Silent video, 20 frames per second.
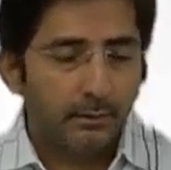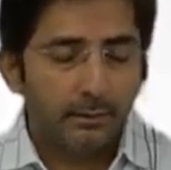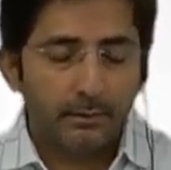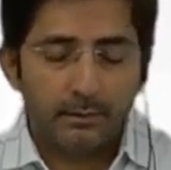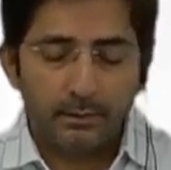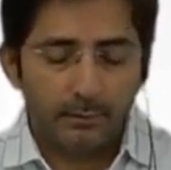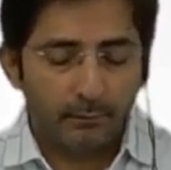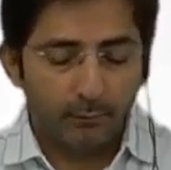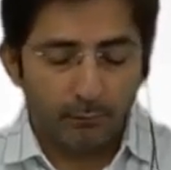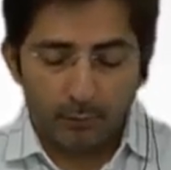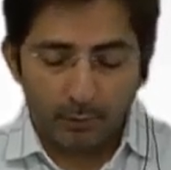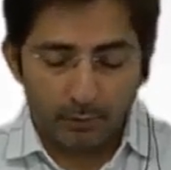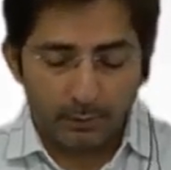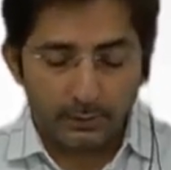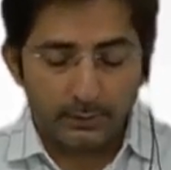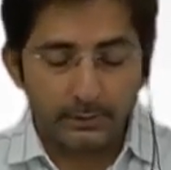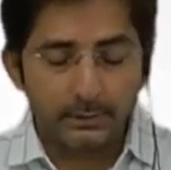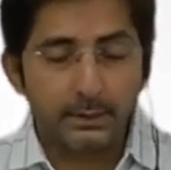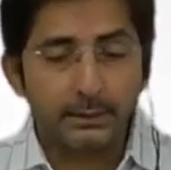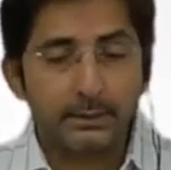
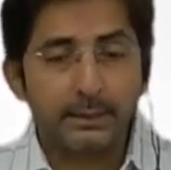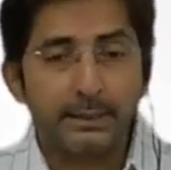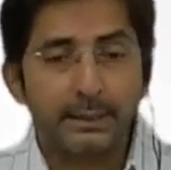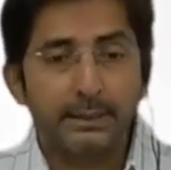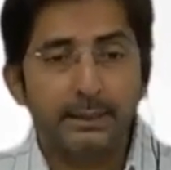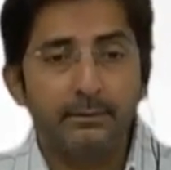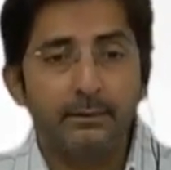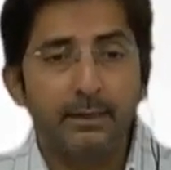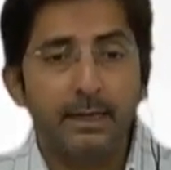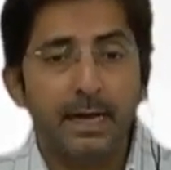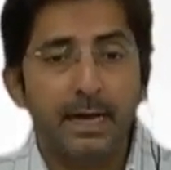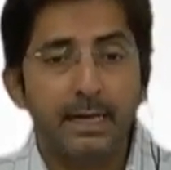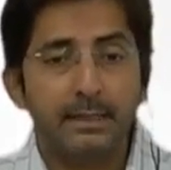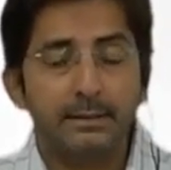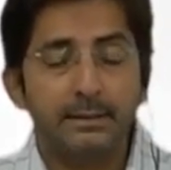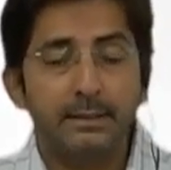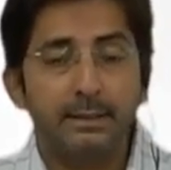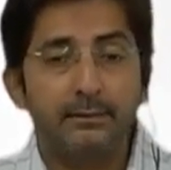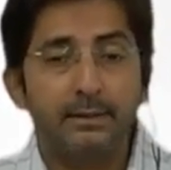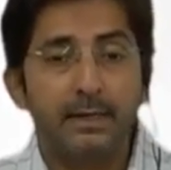What is the thing they will
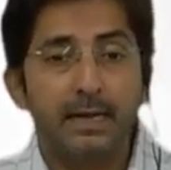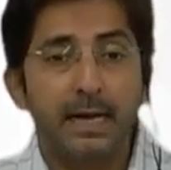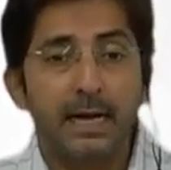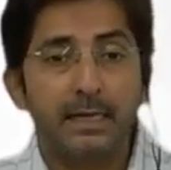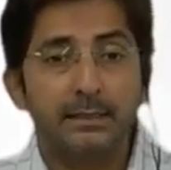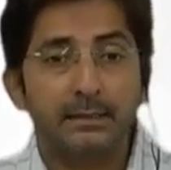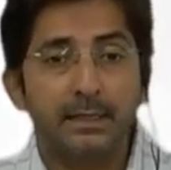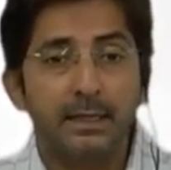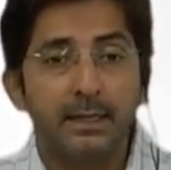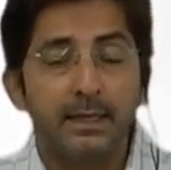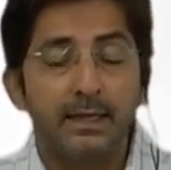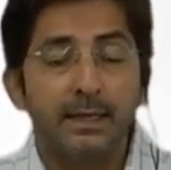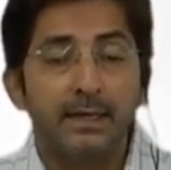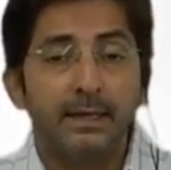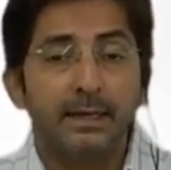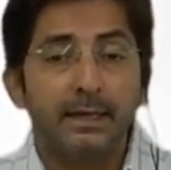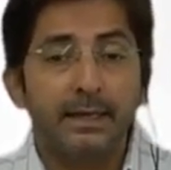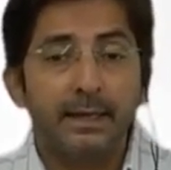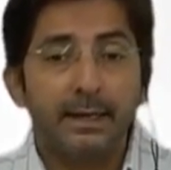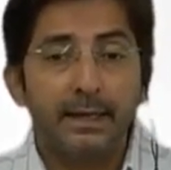ask? They will ask
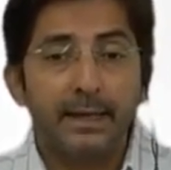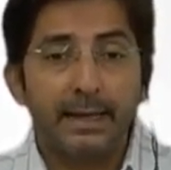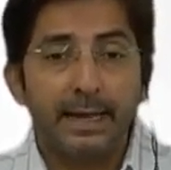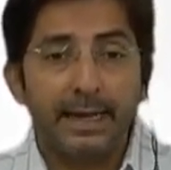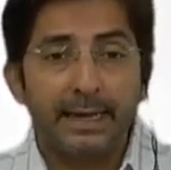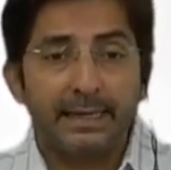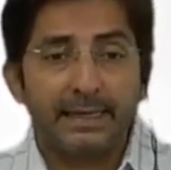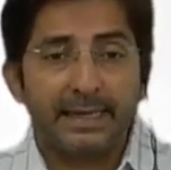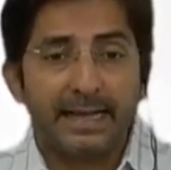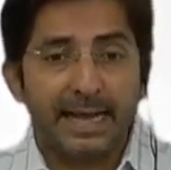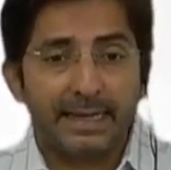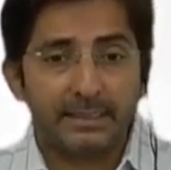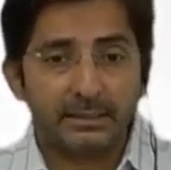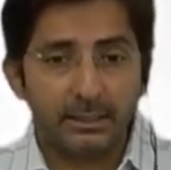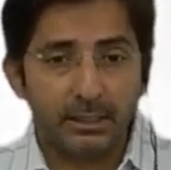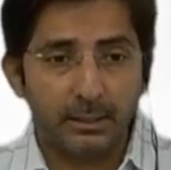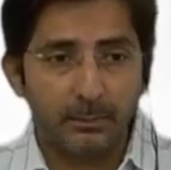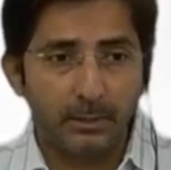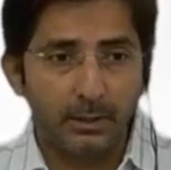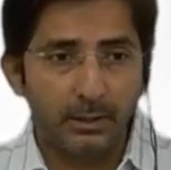net
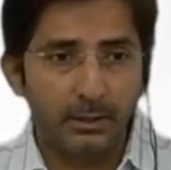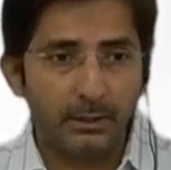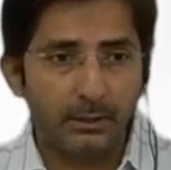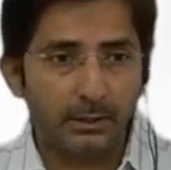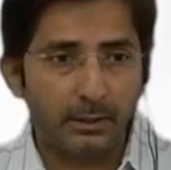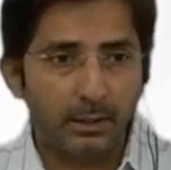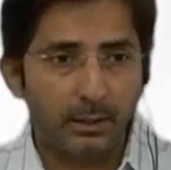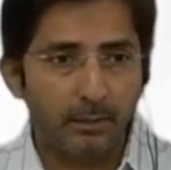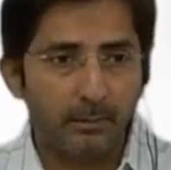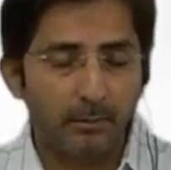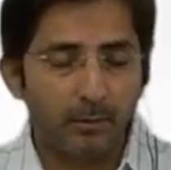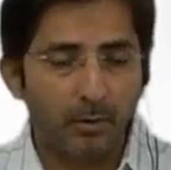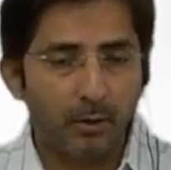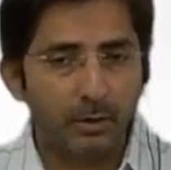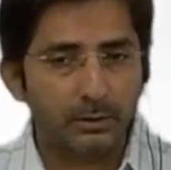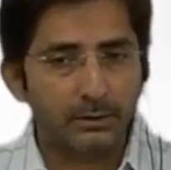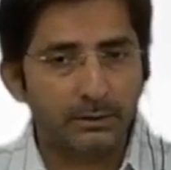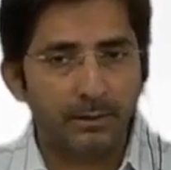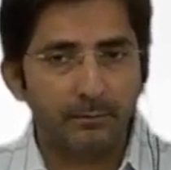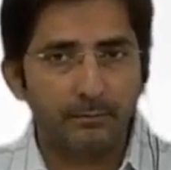taxable income,
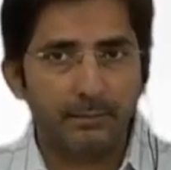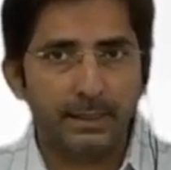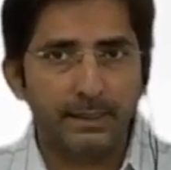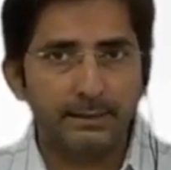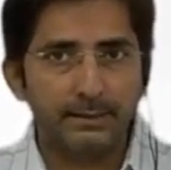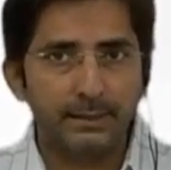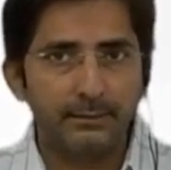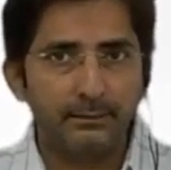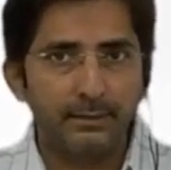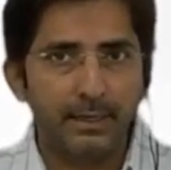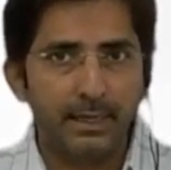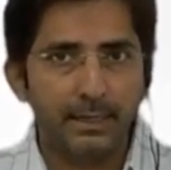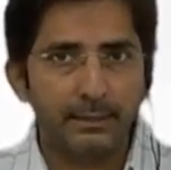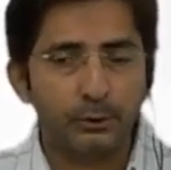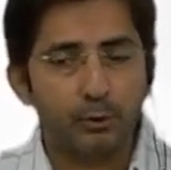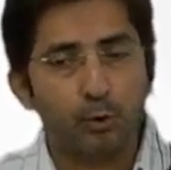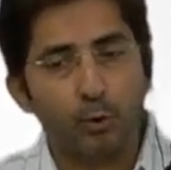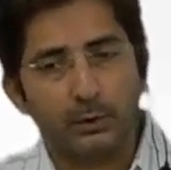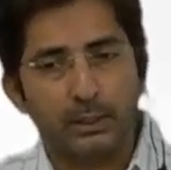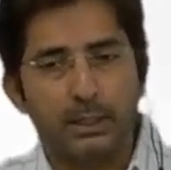or sometimes they will
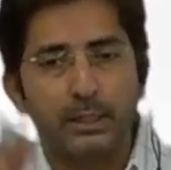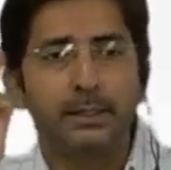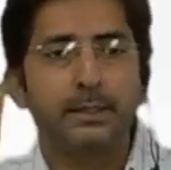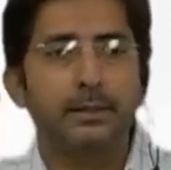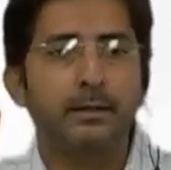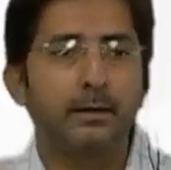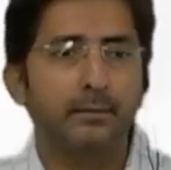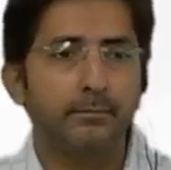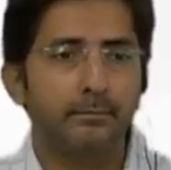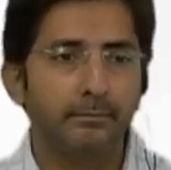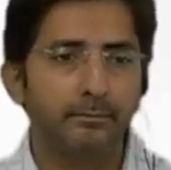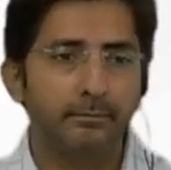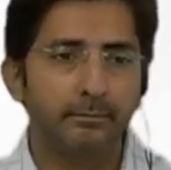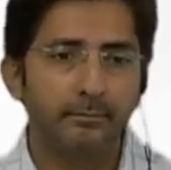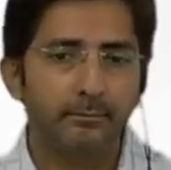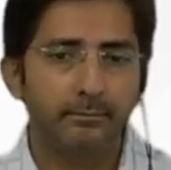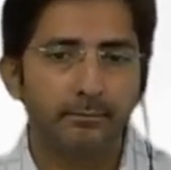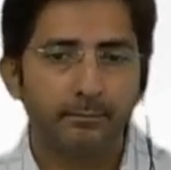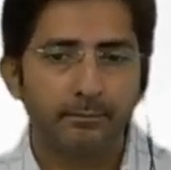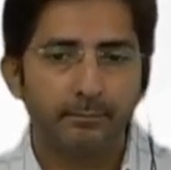ask total income.
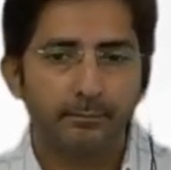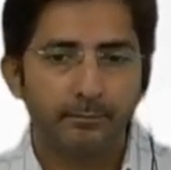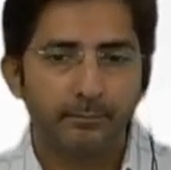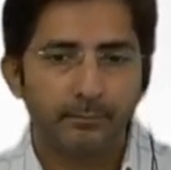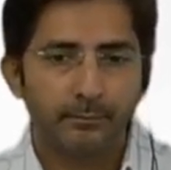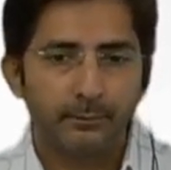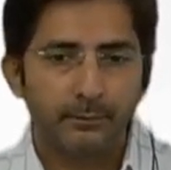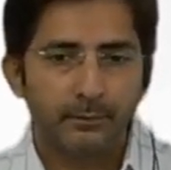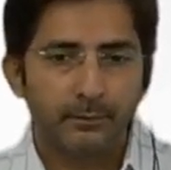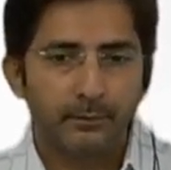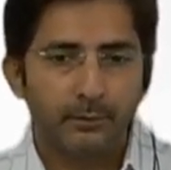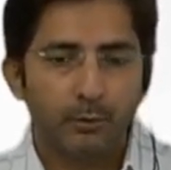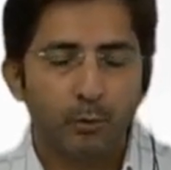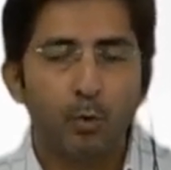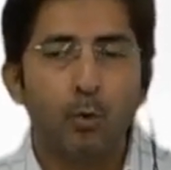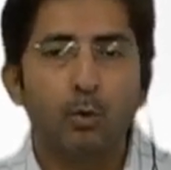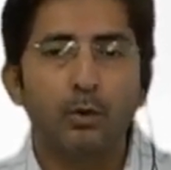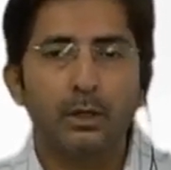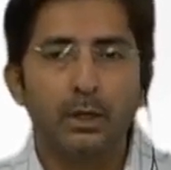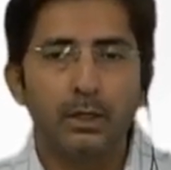
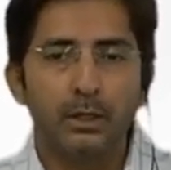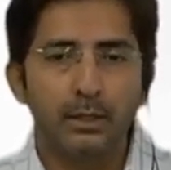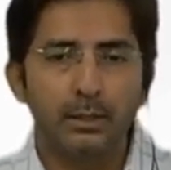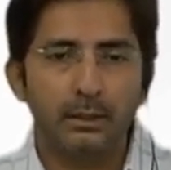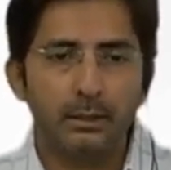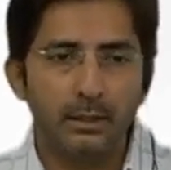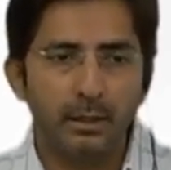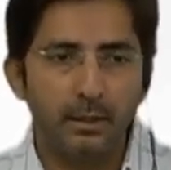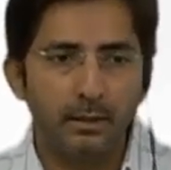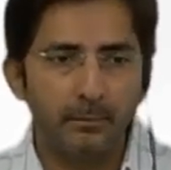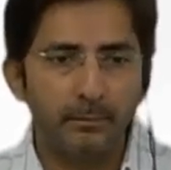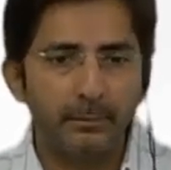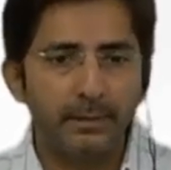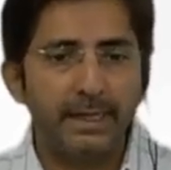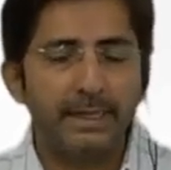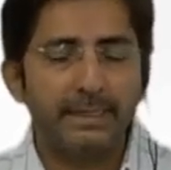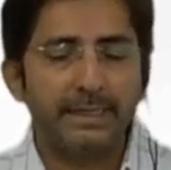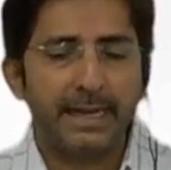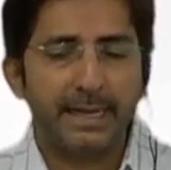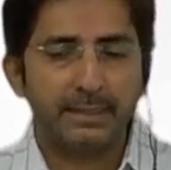Total income,
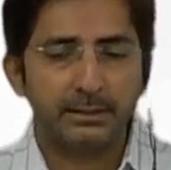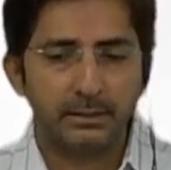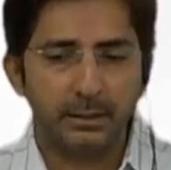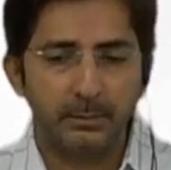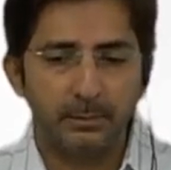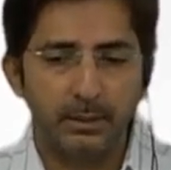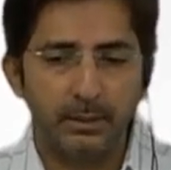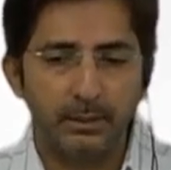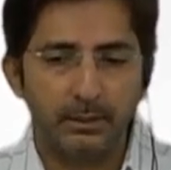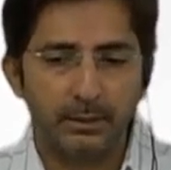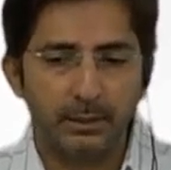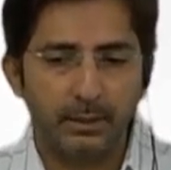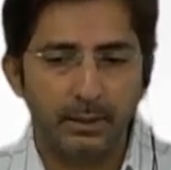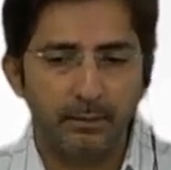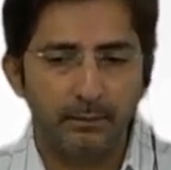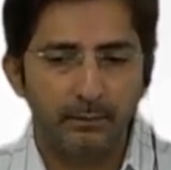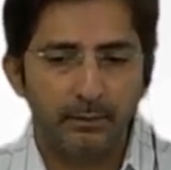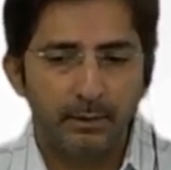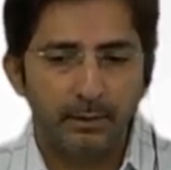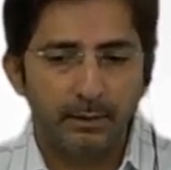net taxable
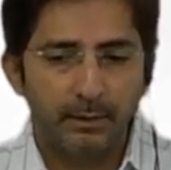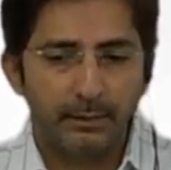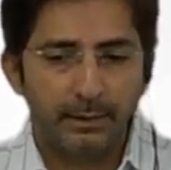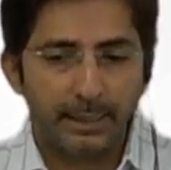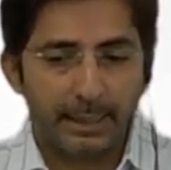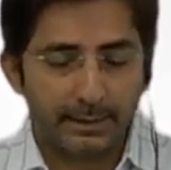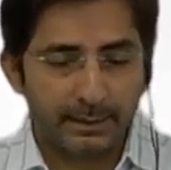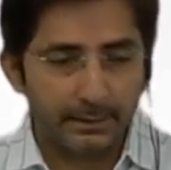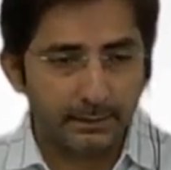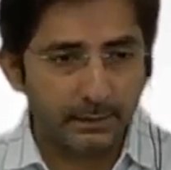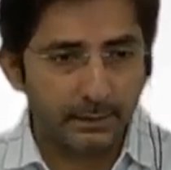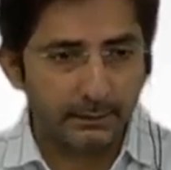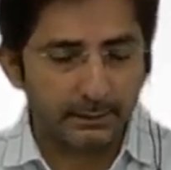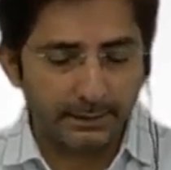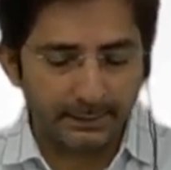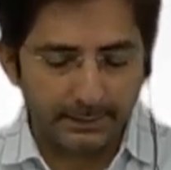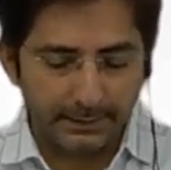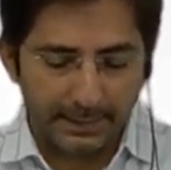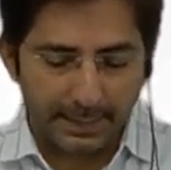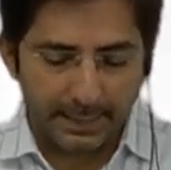income, that is the
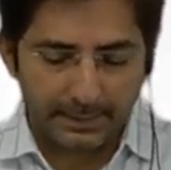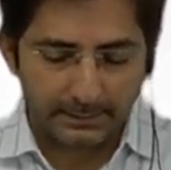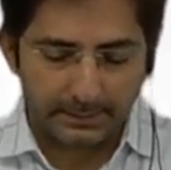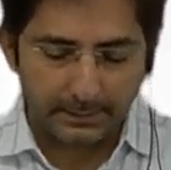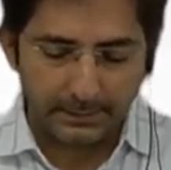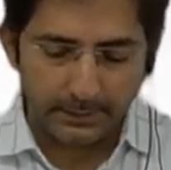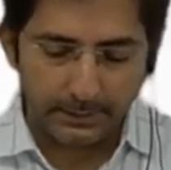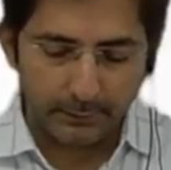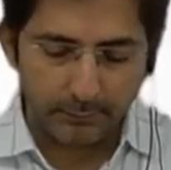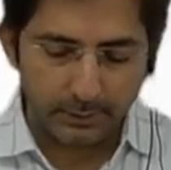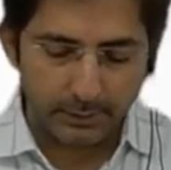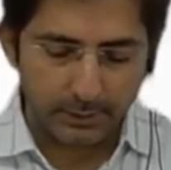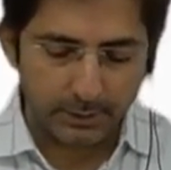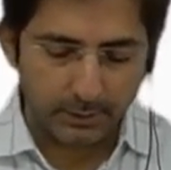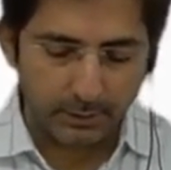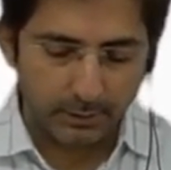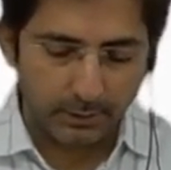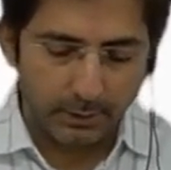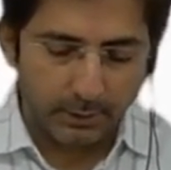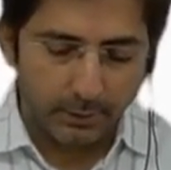thing they ask in the
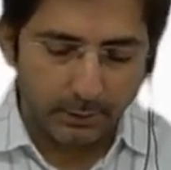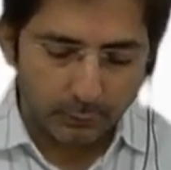question.